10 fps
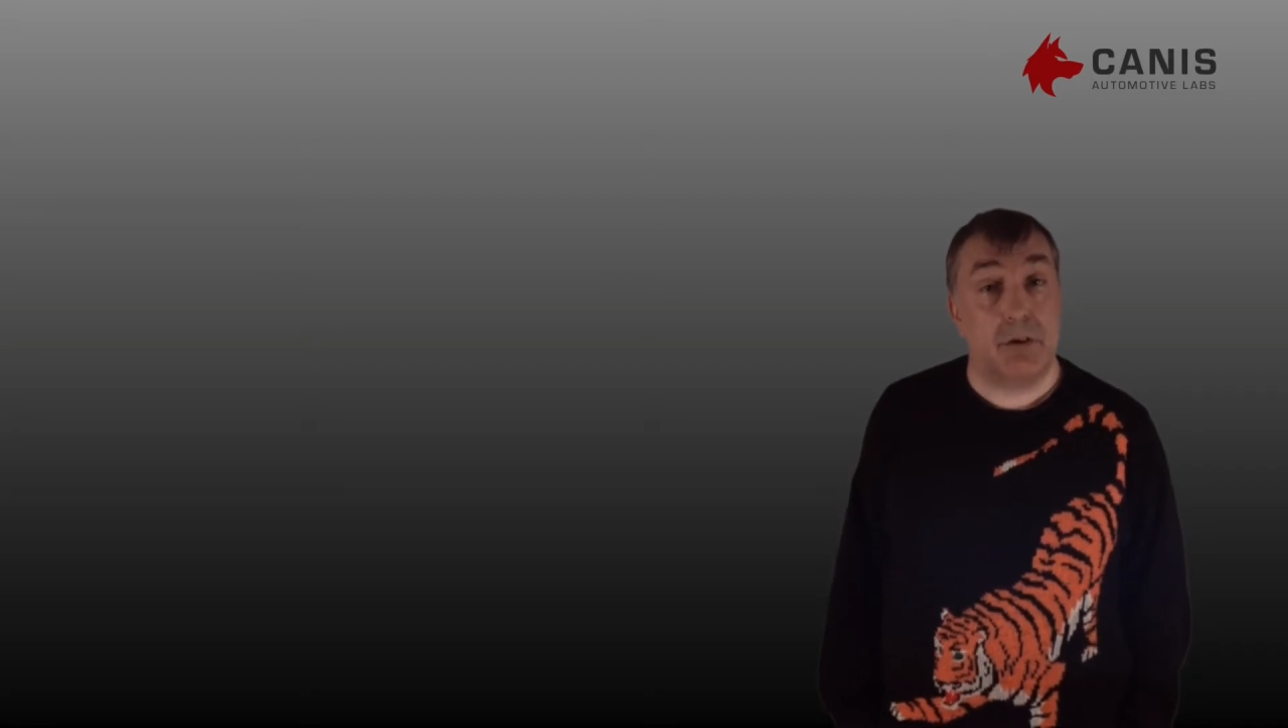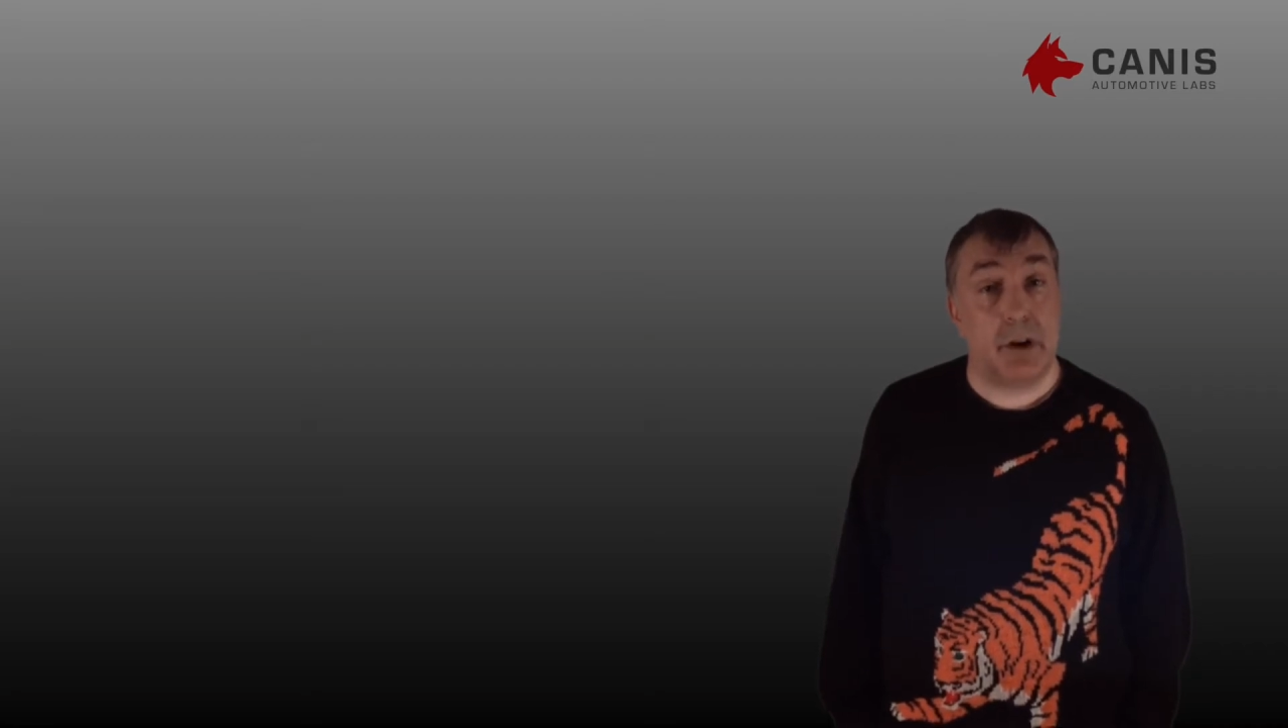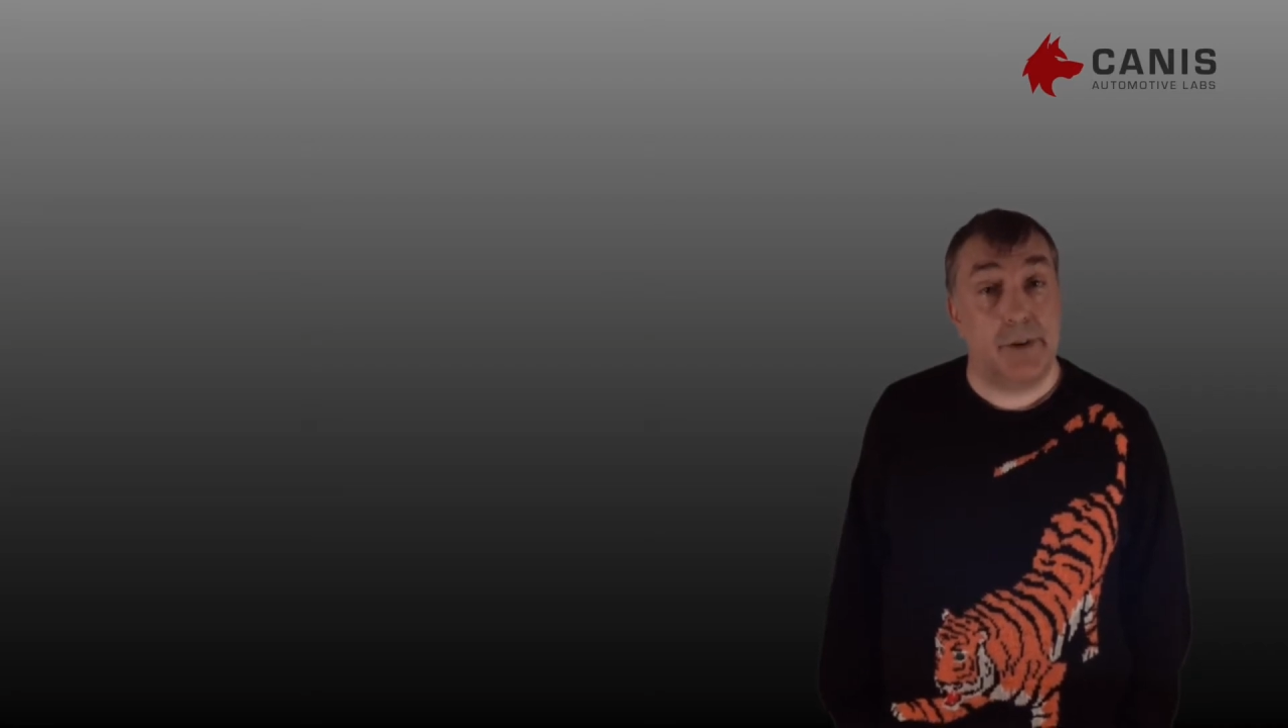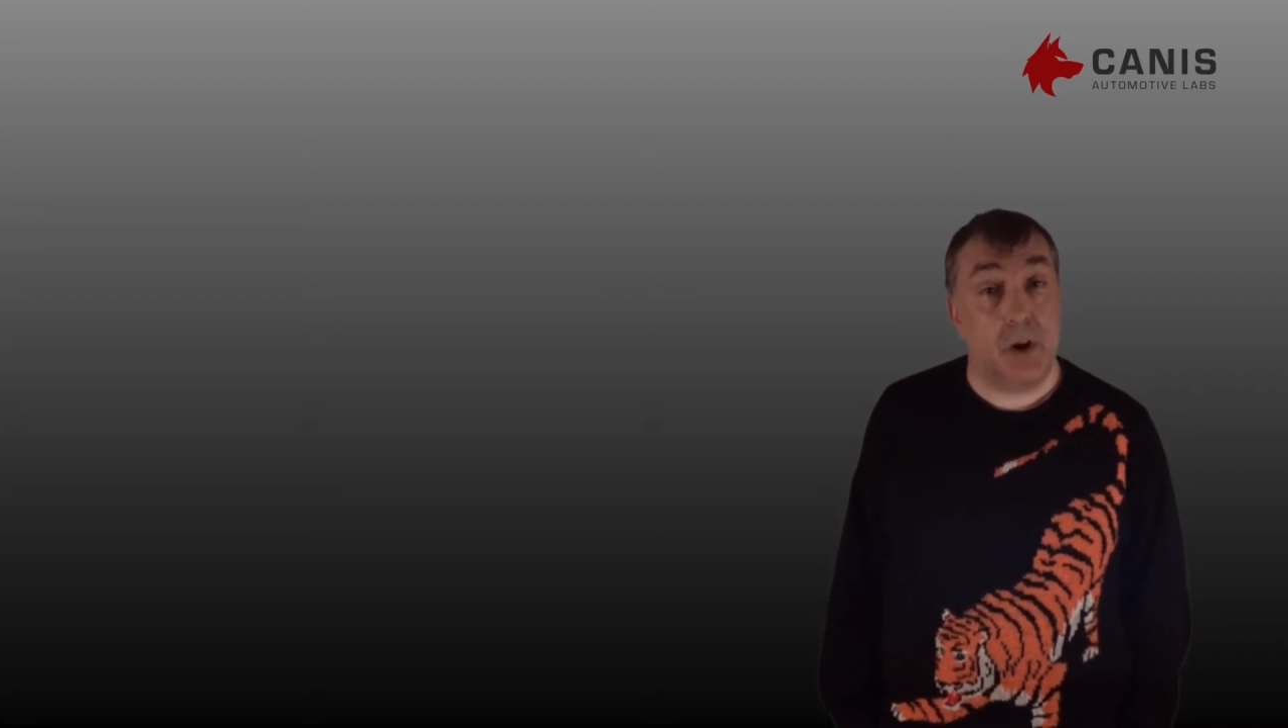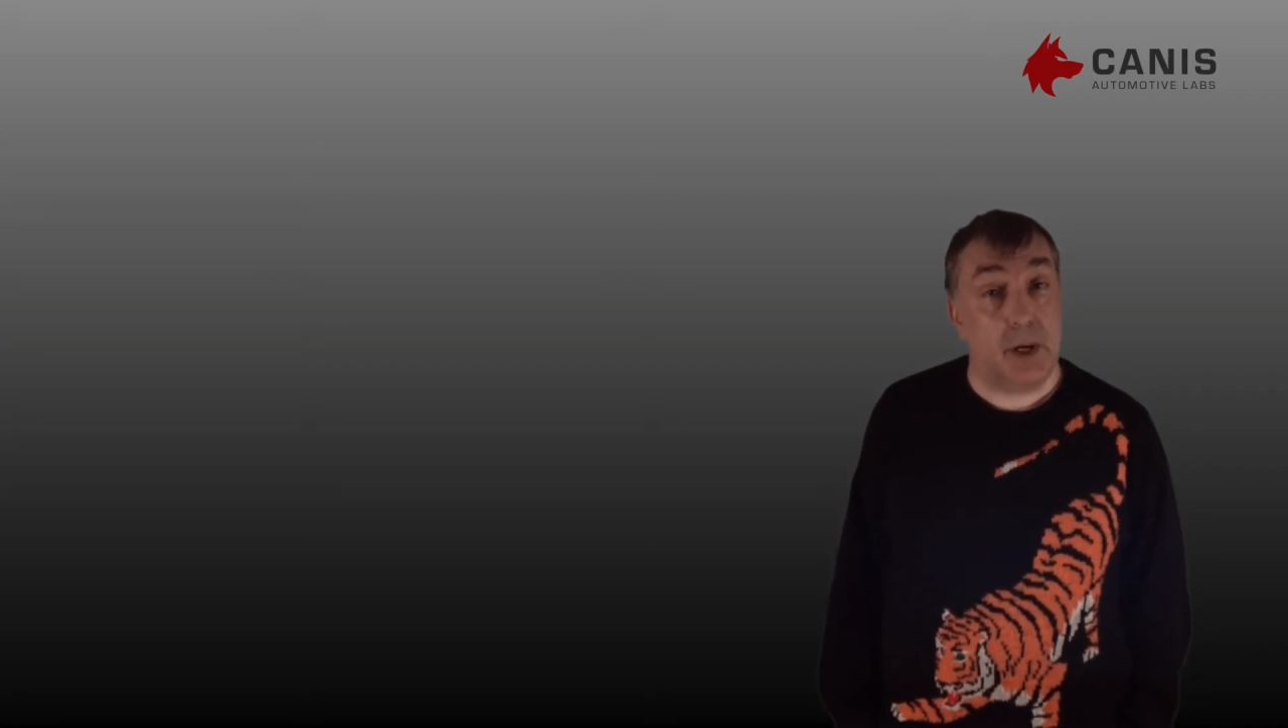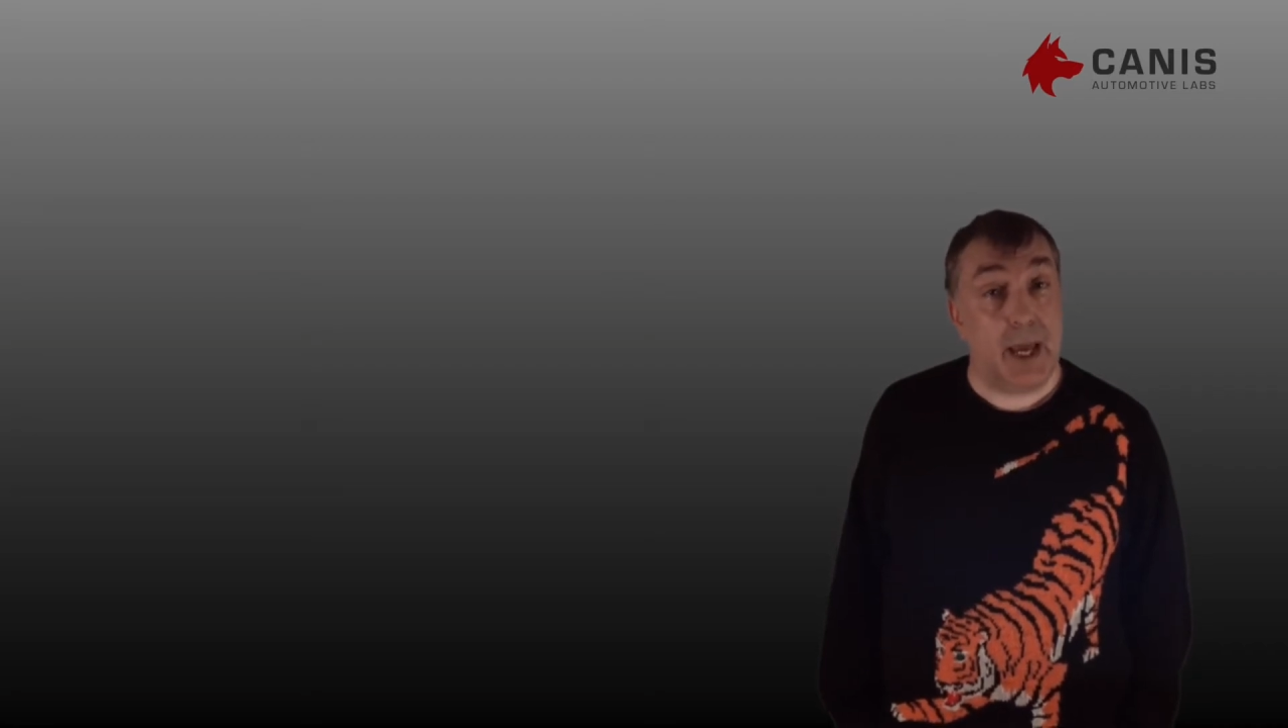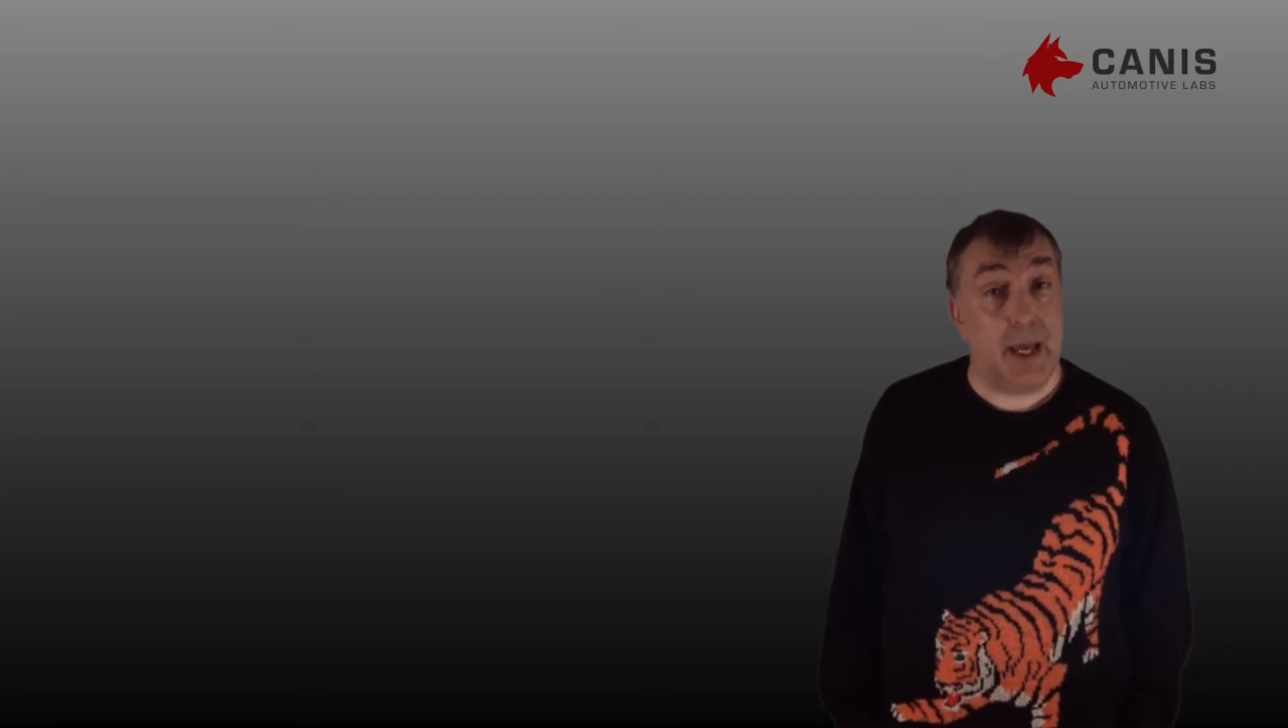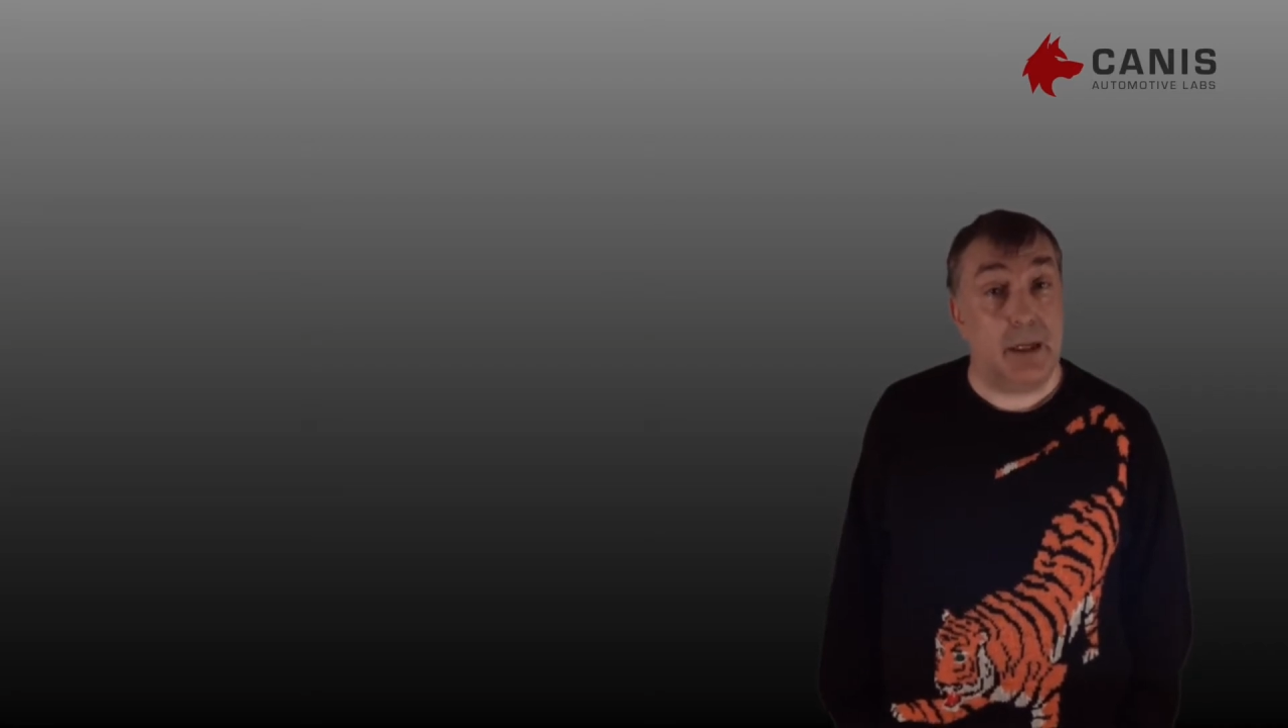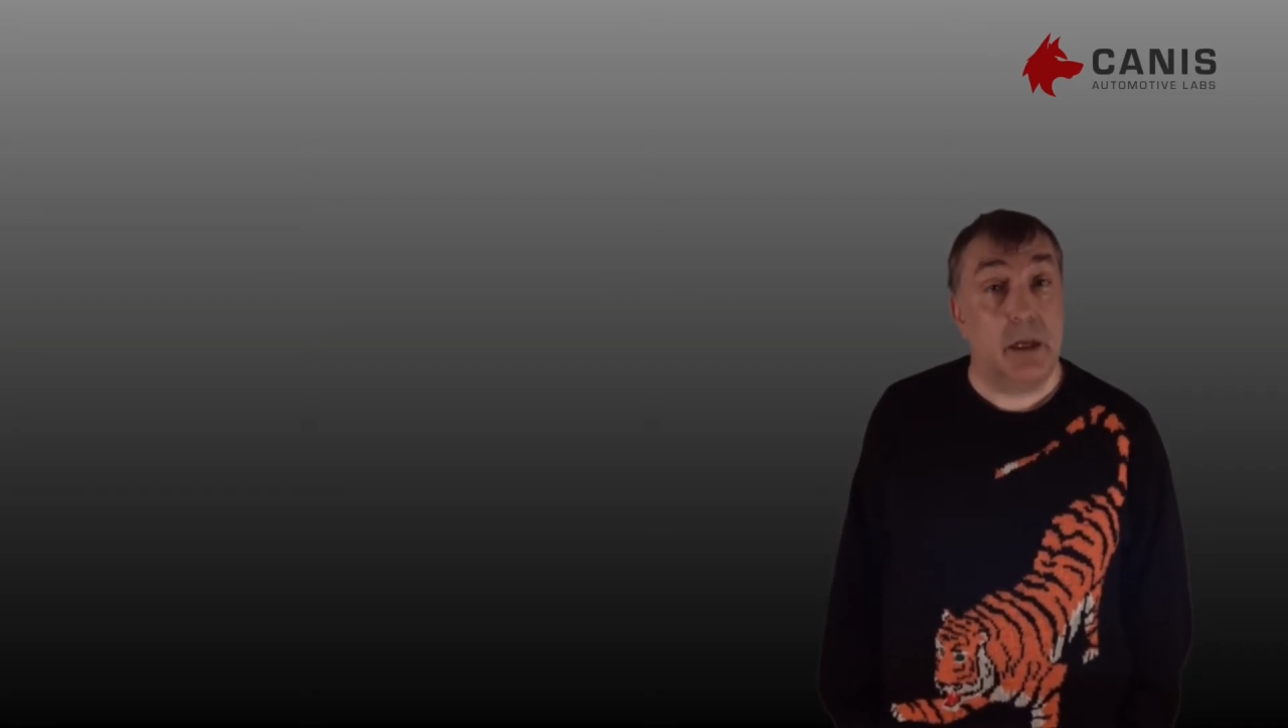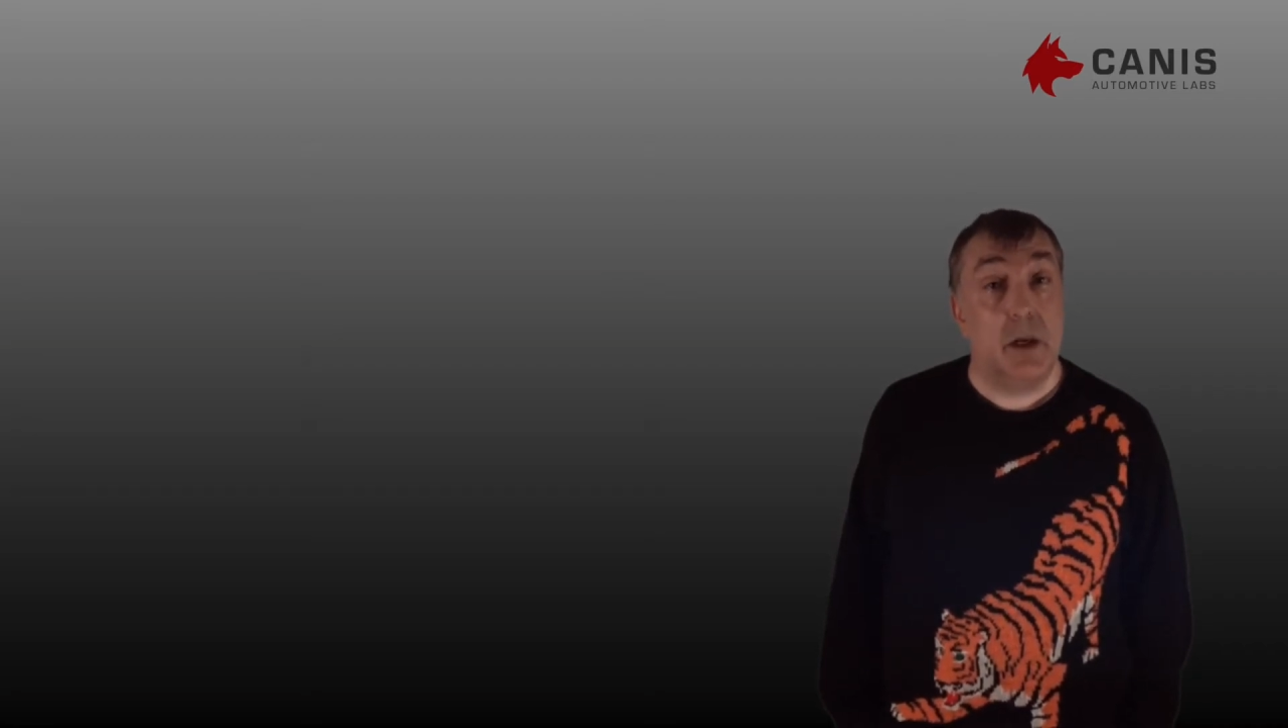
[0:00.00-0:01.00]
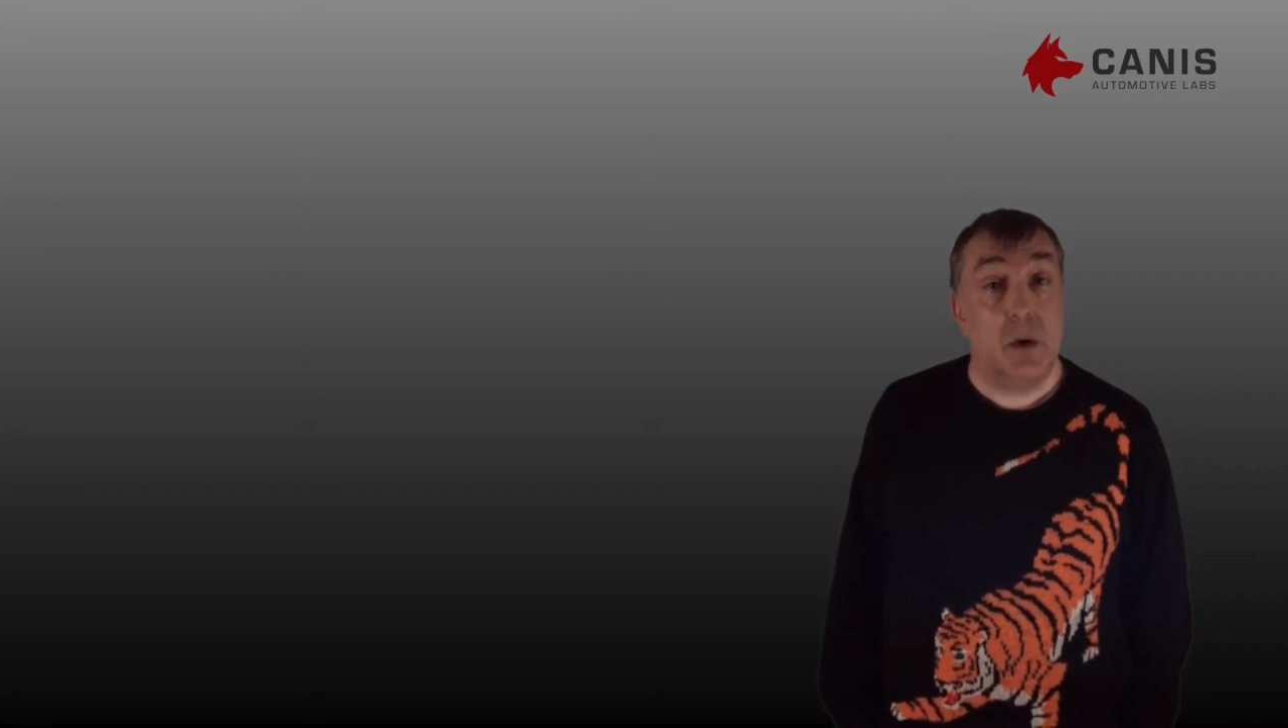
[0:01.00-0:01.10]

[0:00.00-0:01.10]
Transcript: traffic on CAN,